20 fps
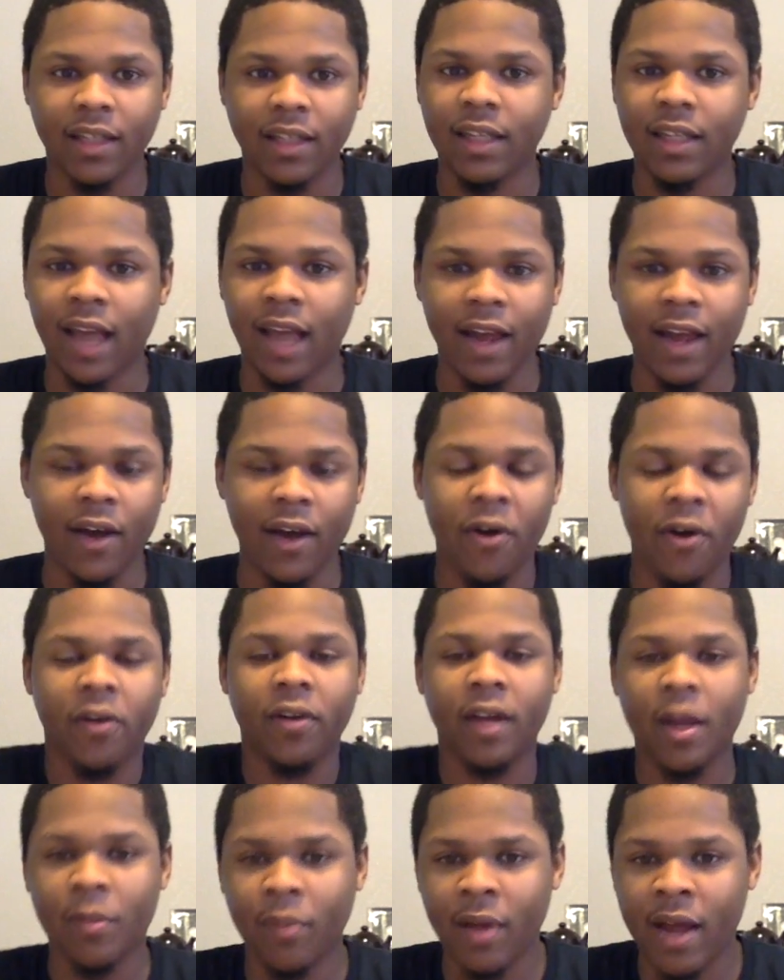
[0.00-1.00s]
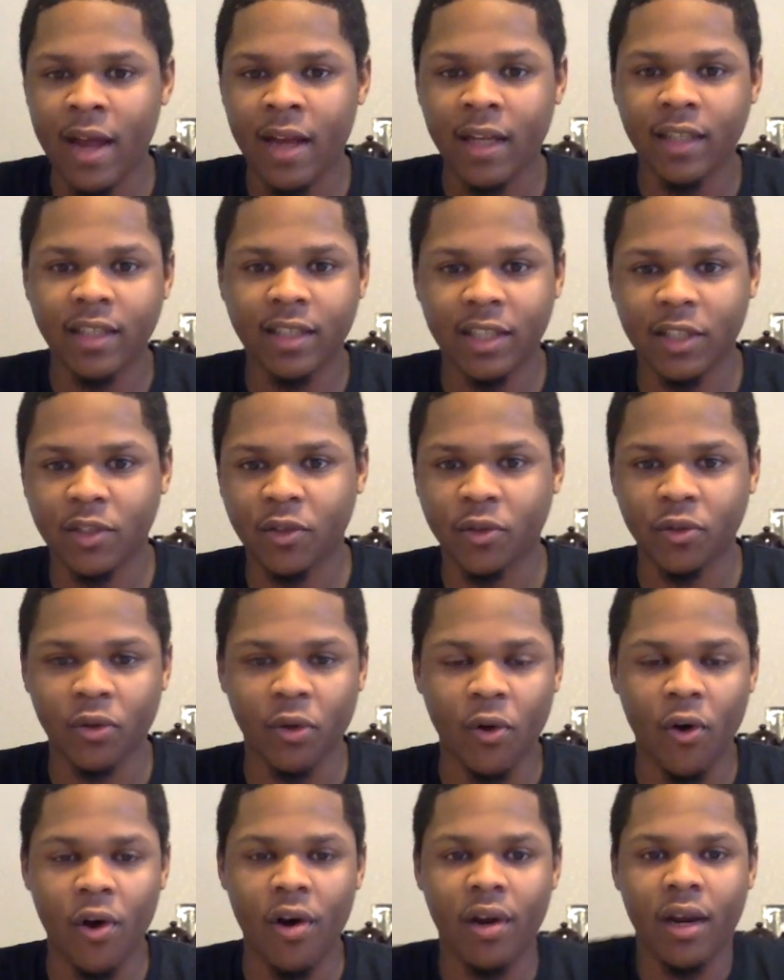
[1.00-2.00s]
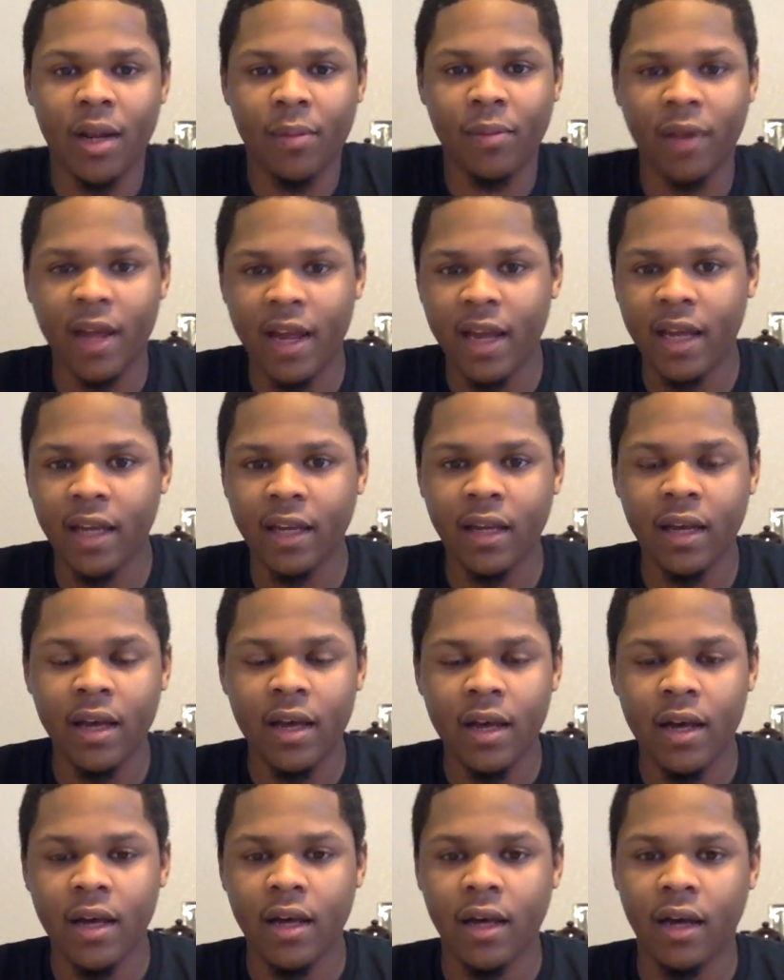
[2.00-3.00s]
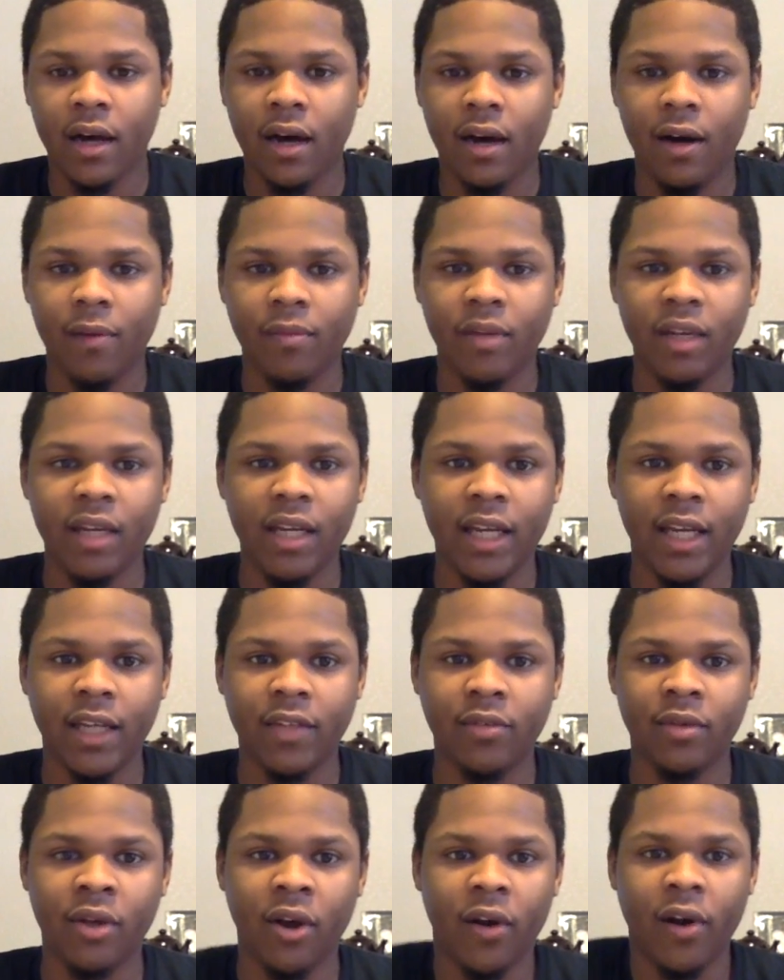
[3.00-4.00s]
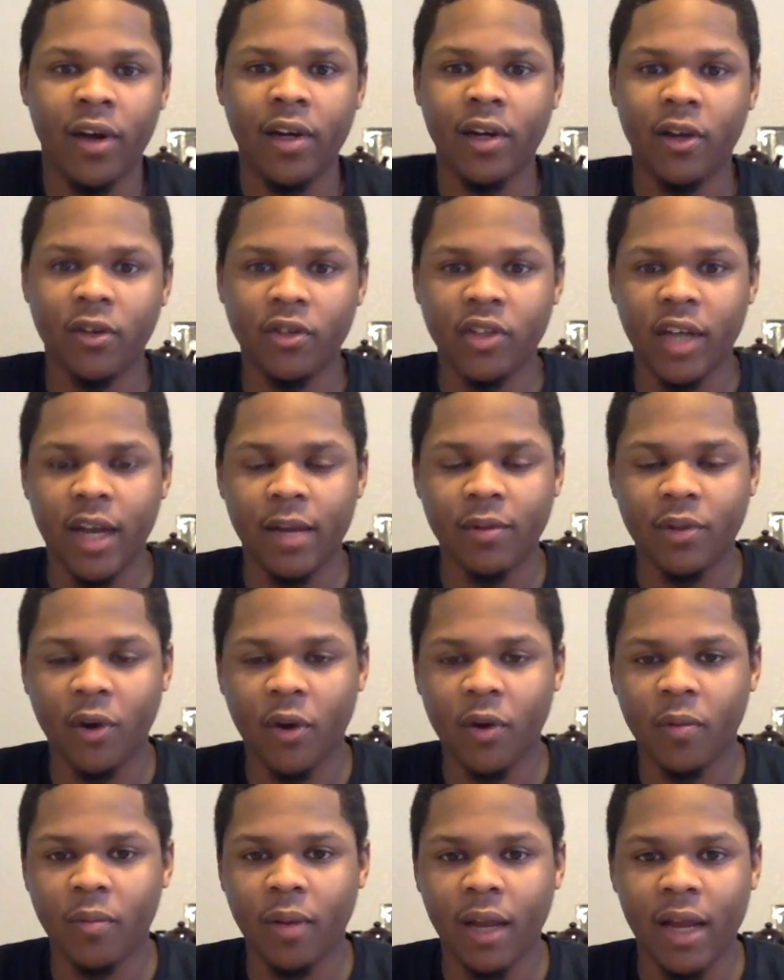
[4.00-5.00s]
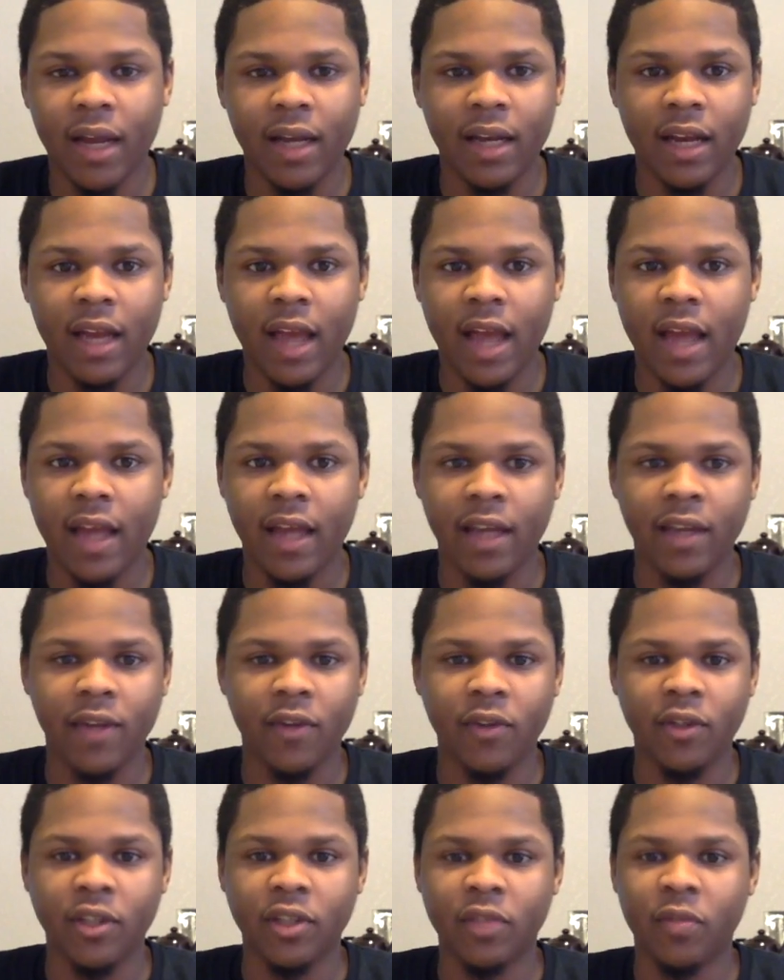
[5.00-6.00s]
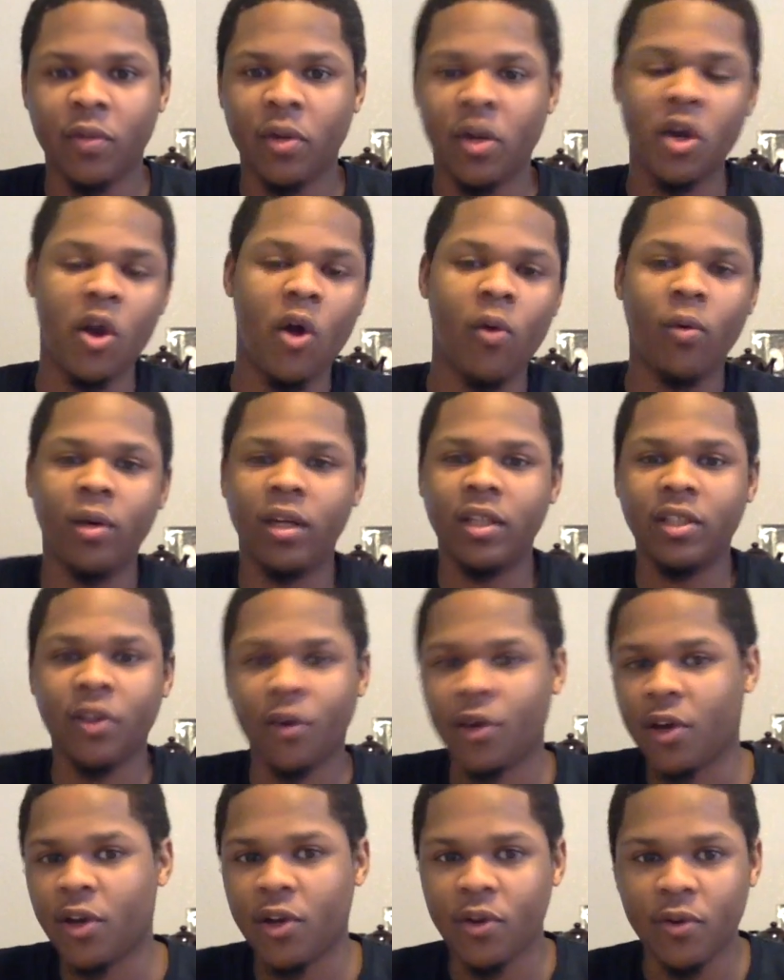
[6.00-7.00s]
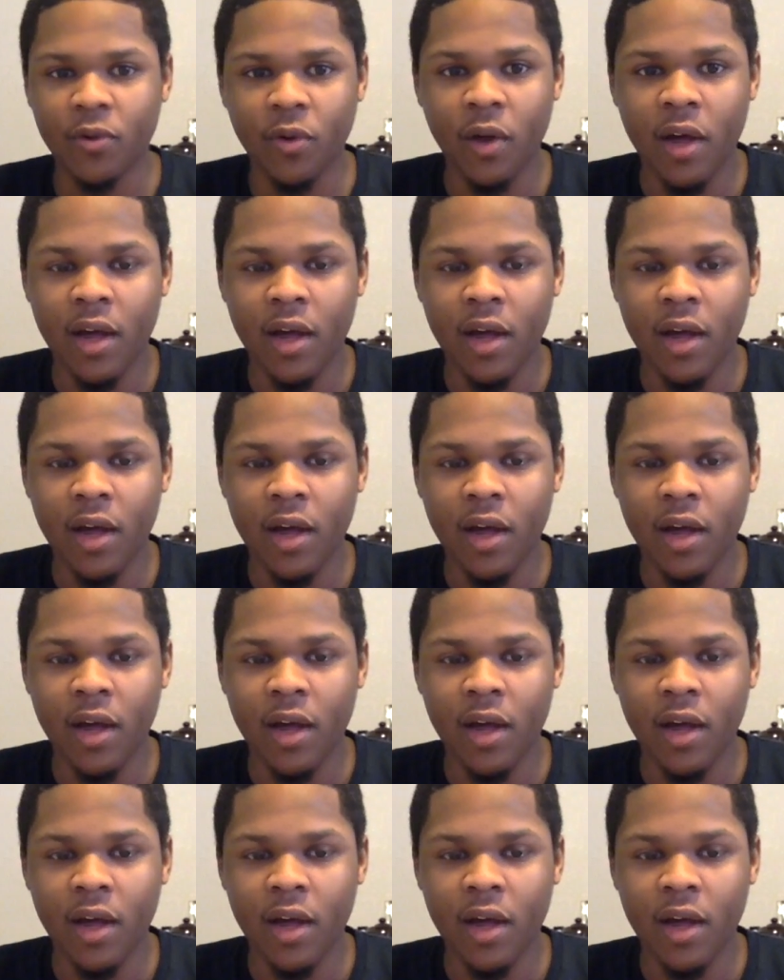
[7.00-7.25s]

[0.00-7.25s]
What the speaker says: Like, oh, they playing the Sixers or, oh, they playing the Knicks. We already know James Harden playing an A, and you just want to know what he's going to do.